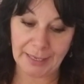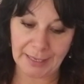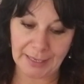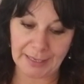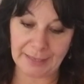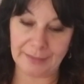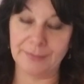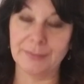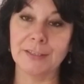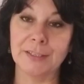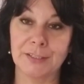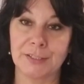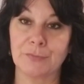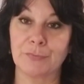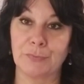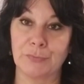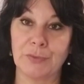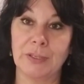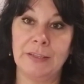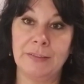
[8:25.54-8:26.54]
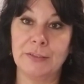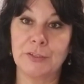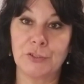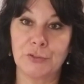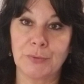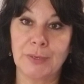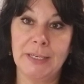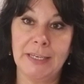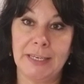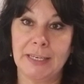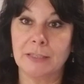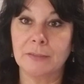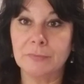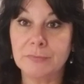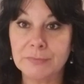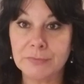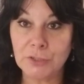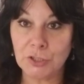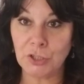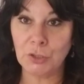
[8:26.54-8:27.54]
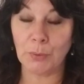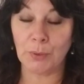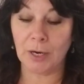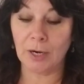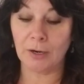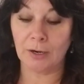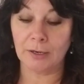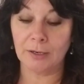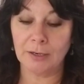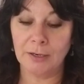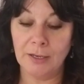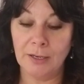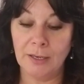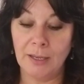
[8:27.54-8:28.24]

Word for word: in this in this reading you are.